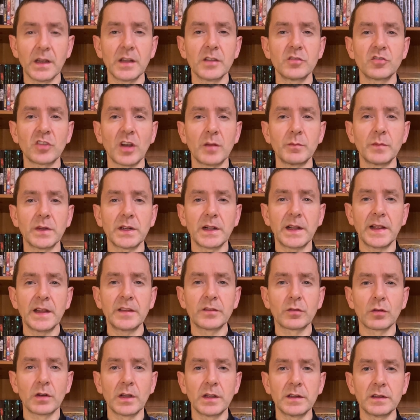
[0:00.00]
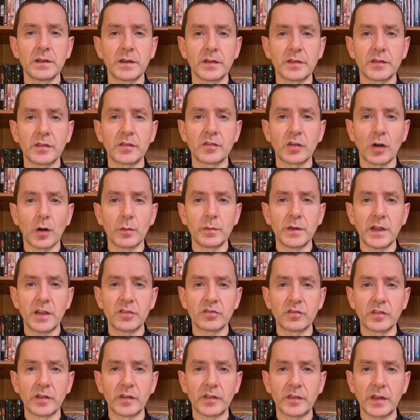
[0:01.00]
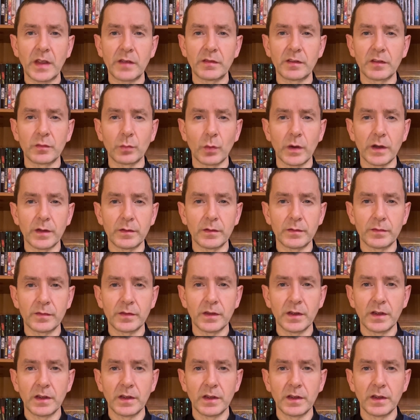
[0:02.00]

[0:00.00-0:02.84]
John McClane's relentless determination to save his wife